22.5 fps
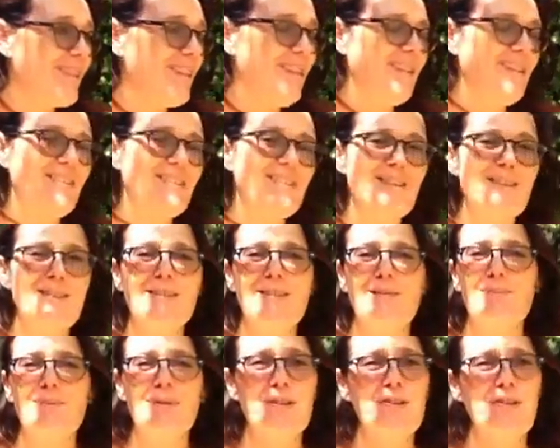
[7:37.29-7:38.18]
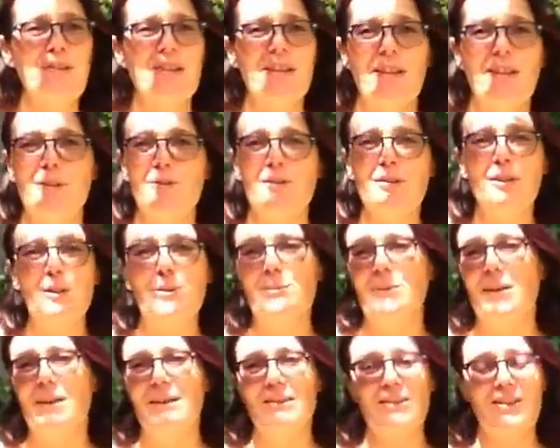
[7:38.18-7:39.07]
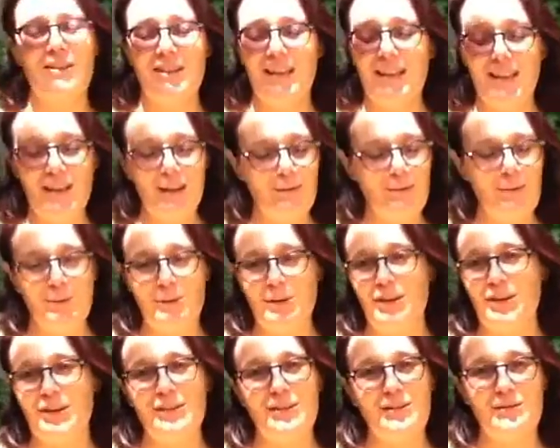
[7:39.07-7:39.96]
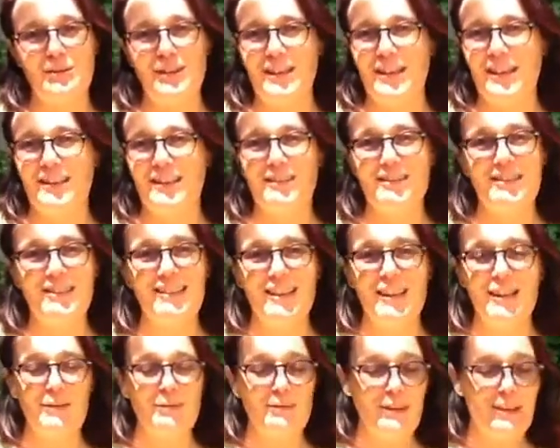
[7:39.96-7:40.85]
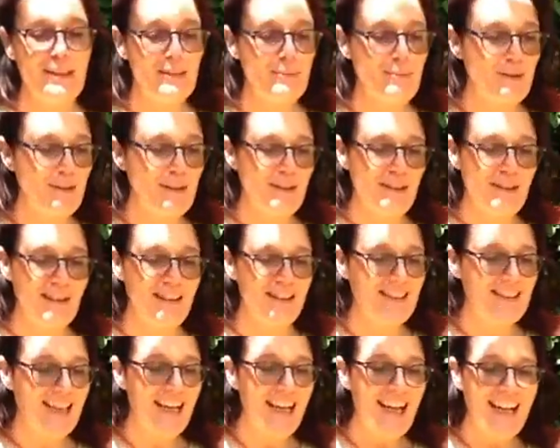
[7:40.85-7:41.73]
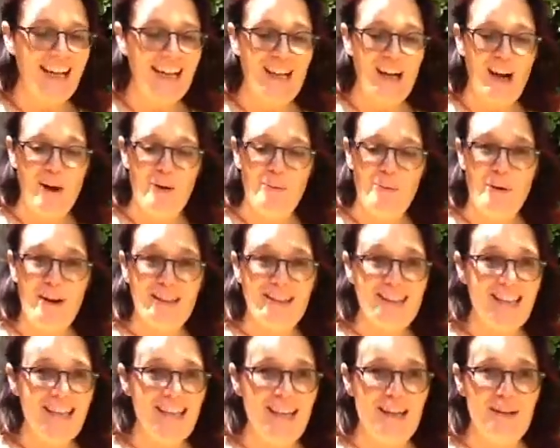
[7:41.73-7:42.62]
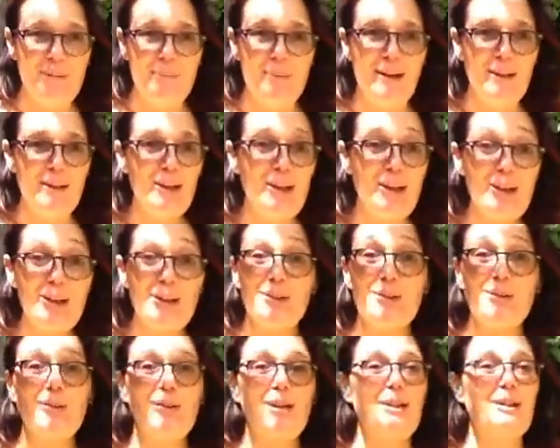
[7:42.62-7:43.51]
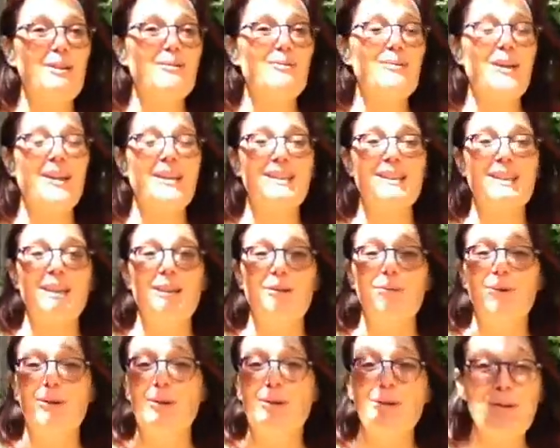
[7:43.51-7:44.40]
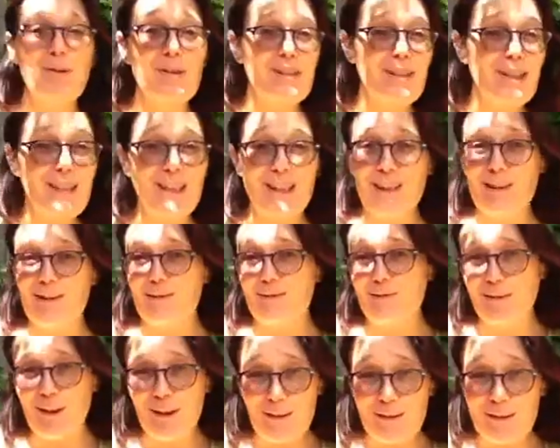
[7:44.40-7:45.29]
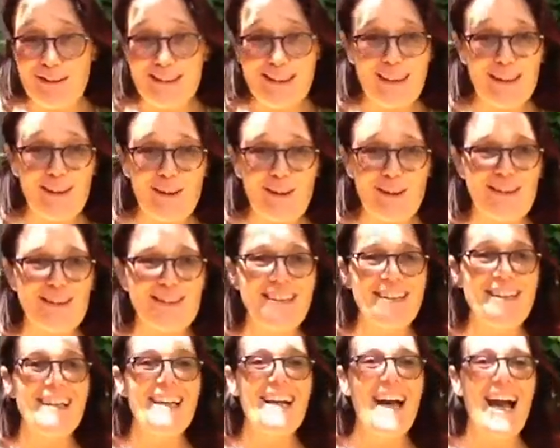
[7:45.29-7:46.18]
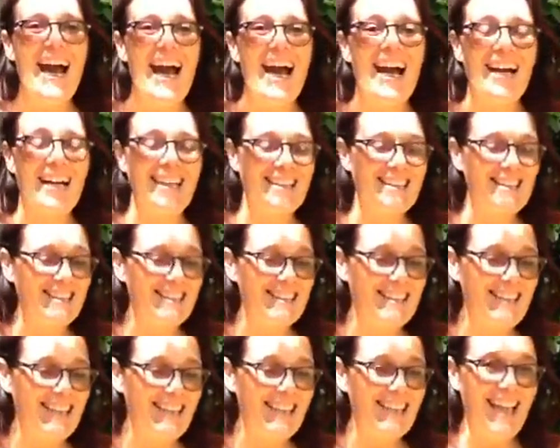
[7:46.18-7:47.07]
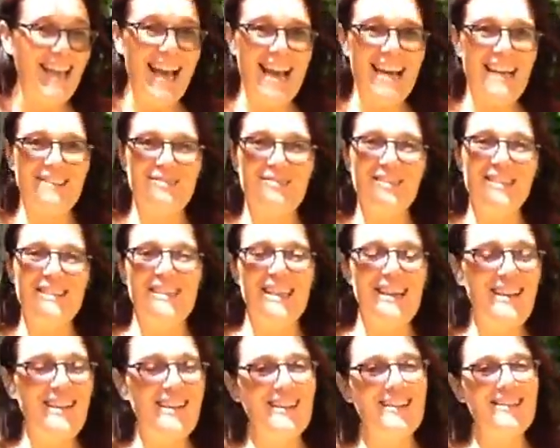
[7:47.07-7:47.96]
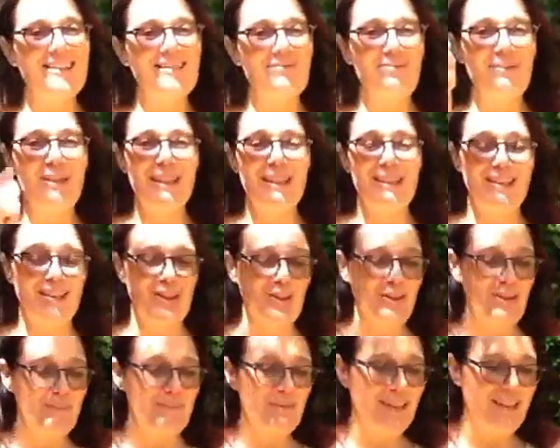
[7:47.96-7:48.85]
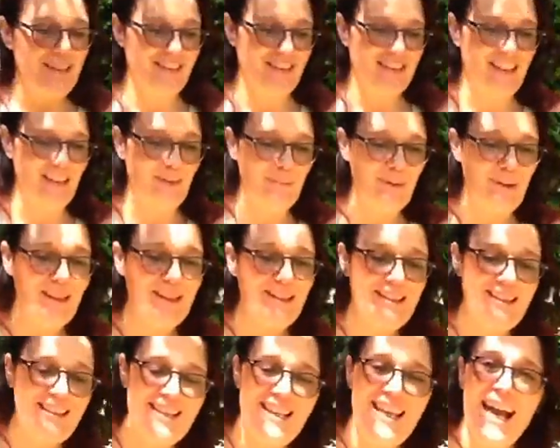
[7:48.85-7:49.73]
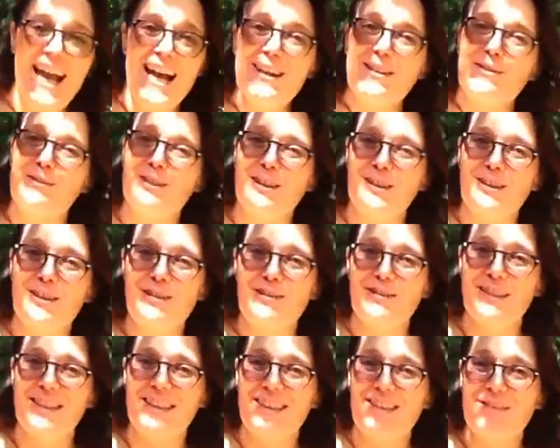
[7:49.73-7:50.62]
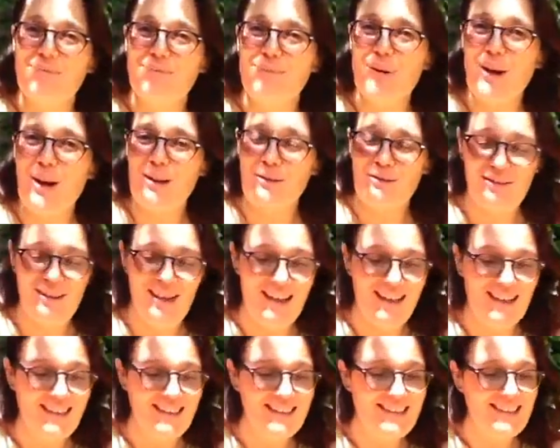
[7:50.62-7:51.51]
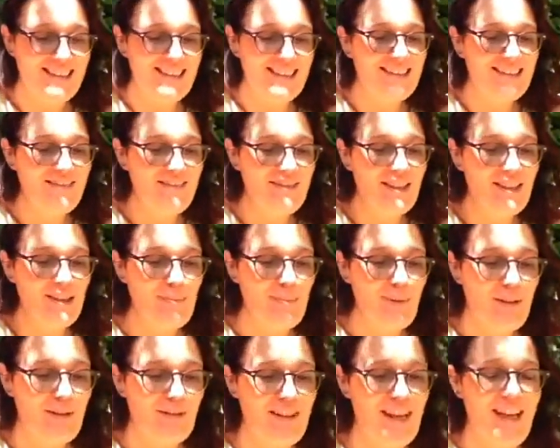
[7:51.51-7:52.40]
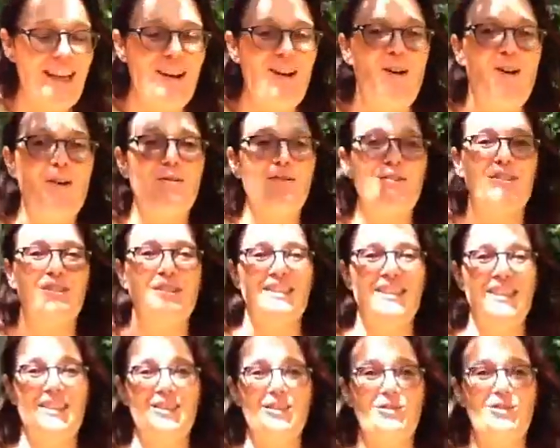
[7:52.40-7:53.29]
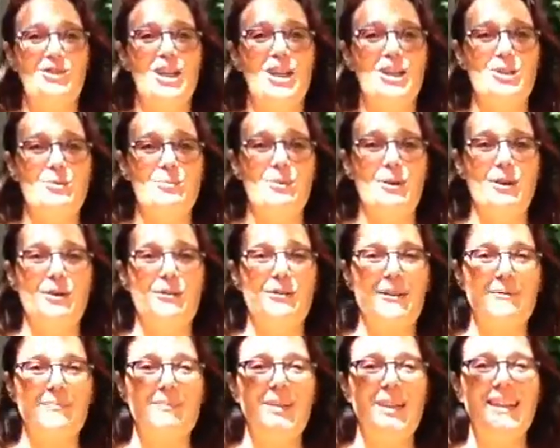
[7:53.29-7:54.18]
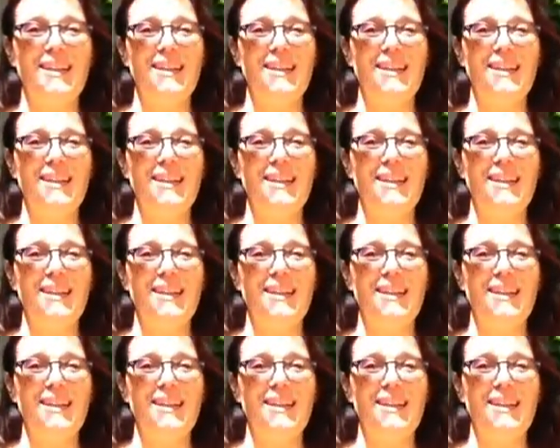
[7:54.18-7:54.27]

Oh, I just appreciate you so much. Thank you for watching this video. I really appreciate. Can't wait to hear about you. Can't wait to hear what you're studying and focusing on. And uh, yeah, ah, oh, please join me in celebrating the anniversary, birthday, first birthday of the Change program.